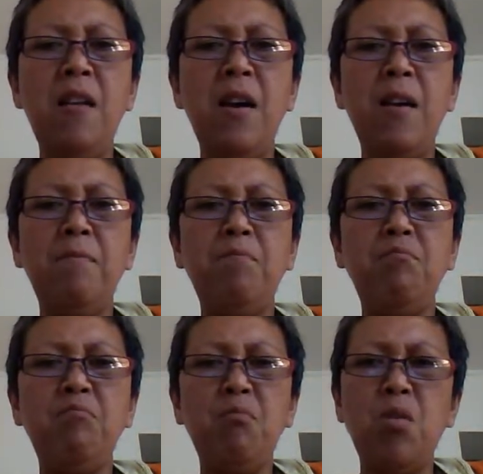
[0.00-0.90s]

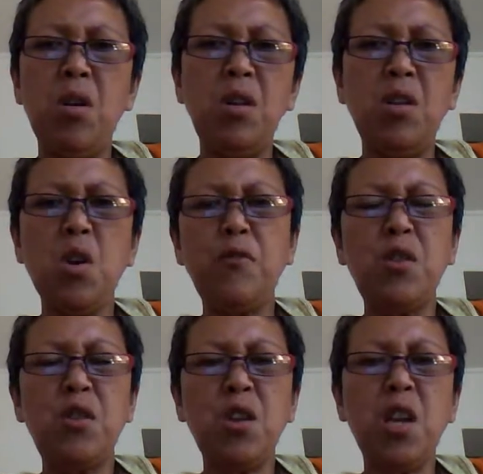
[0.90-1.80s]
and
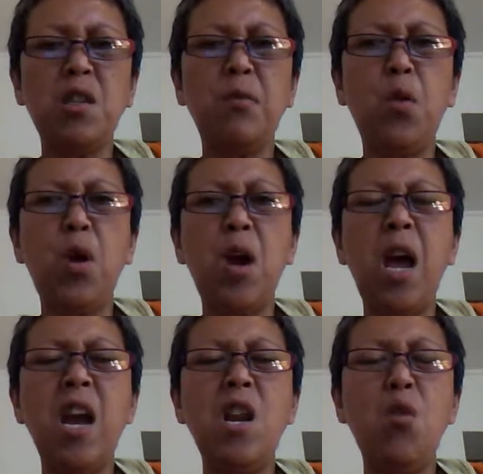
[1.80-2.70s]
sort of search
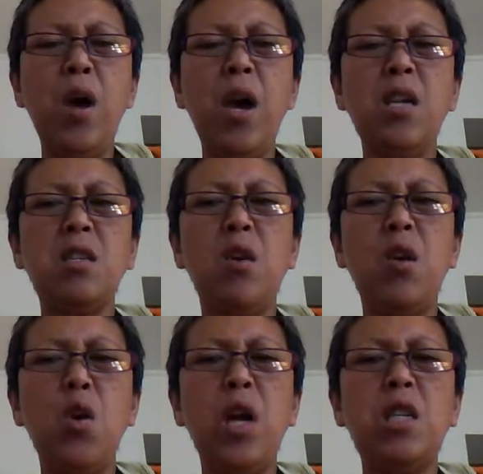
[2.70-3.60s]
for any
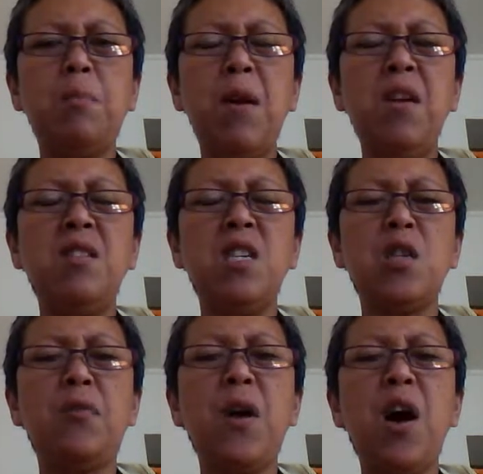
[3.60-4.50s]
ways or
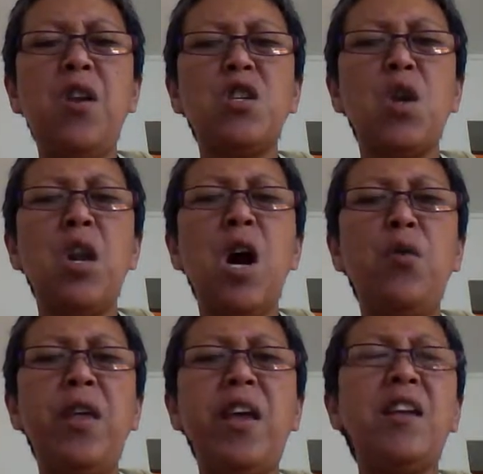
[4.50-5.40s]
experiences of others
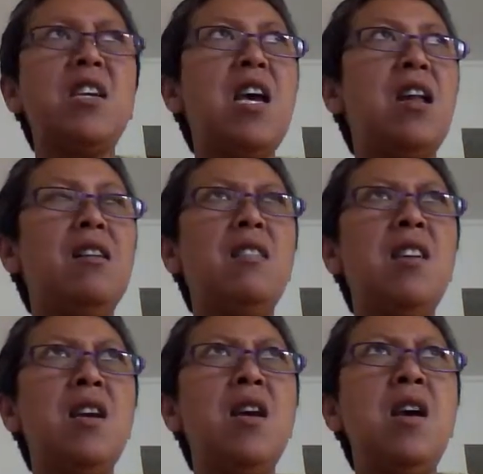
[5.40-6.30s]
and how they get
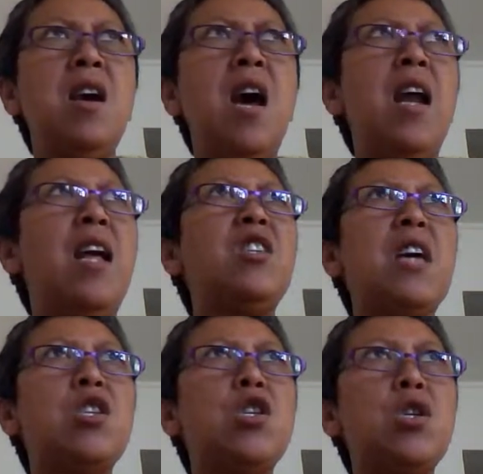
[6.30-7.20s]
healed.
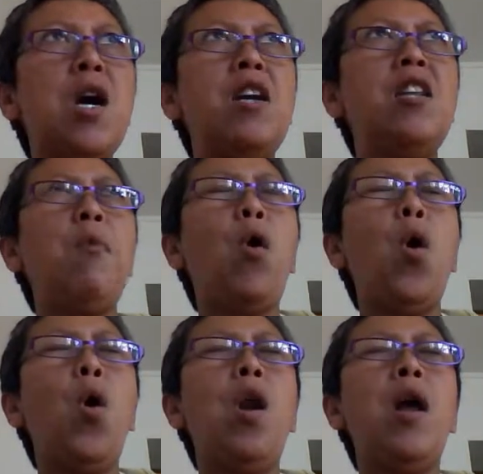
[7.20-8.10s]
And I tried
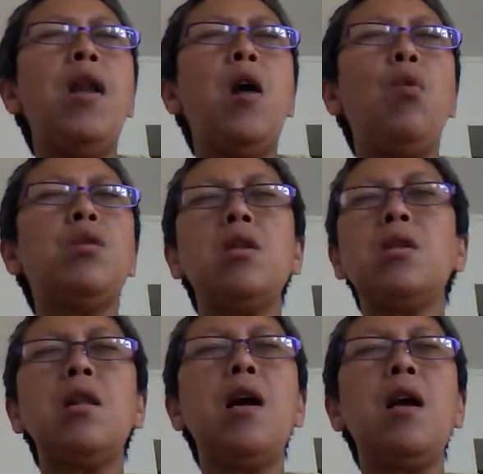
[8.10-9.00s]
them all, and I
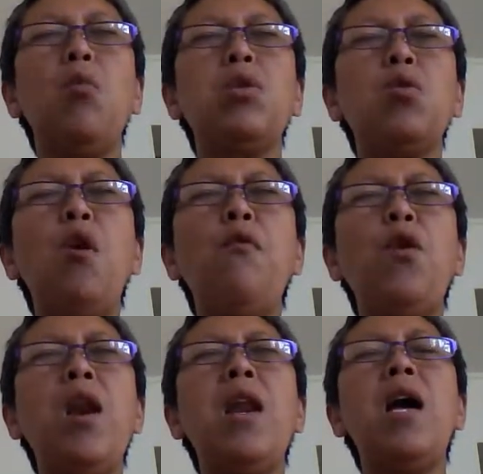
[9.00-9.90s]
was just like, it was
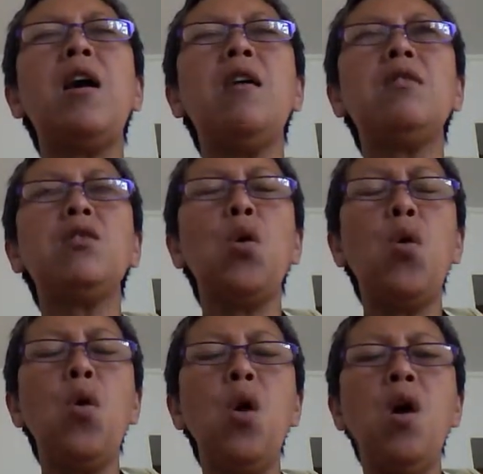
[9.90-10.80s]
awful, and I
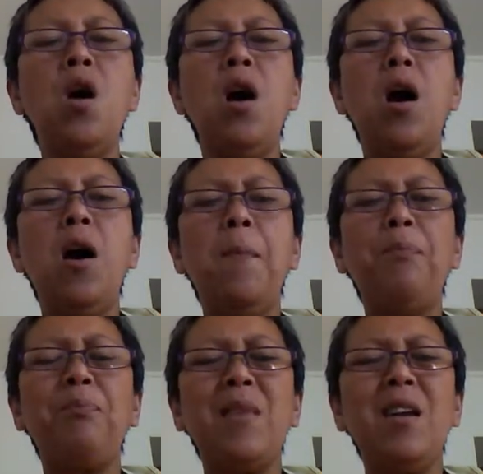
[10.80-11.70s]
got so
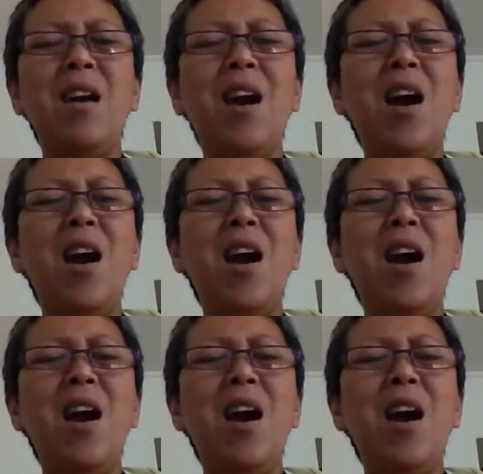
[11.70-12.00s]
um,